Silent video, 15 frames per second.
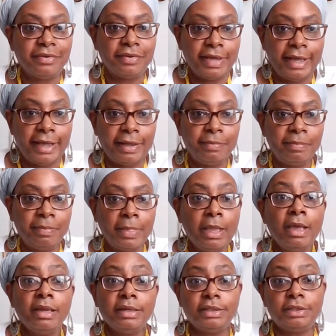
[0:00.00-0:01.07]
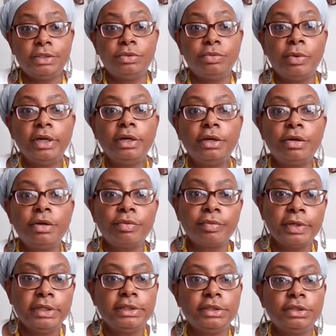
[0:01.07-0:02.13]
Okay, this is one of the
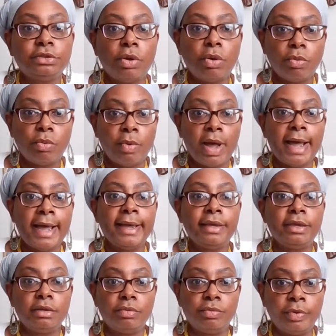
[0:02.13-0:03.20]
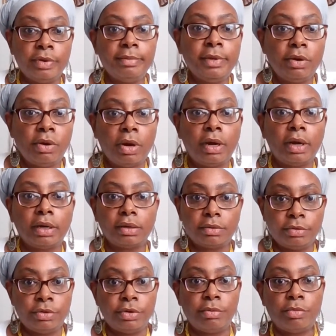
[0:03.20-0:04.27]
reasons why women are
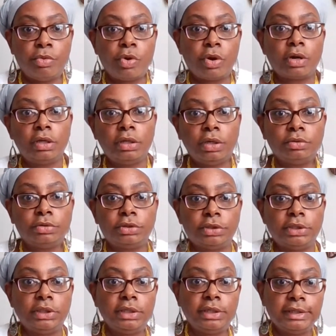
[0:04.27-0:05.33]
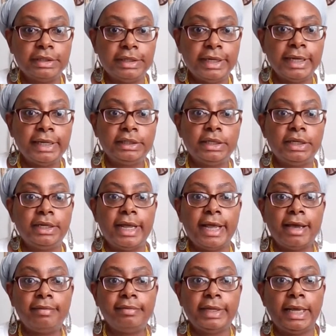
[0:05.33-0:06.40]
more closely connected and
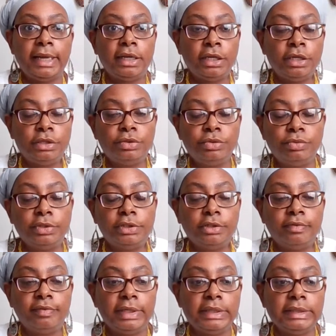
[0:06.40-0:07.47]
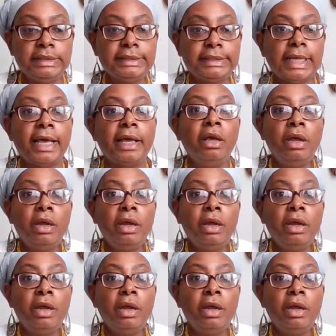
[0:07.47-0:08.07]
have that intuitive insight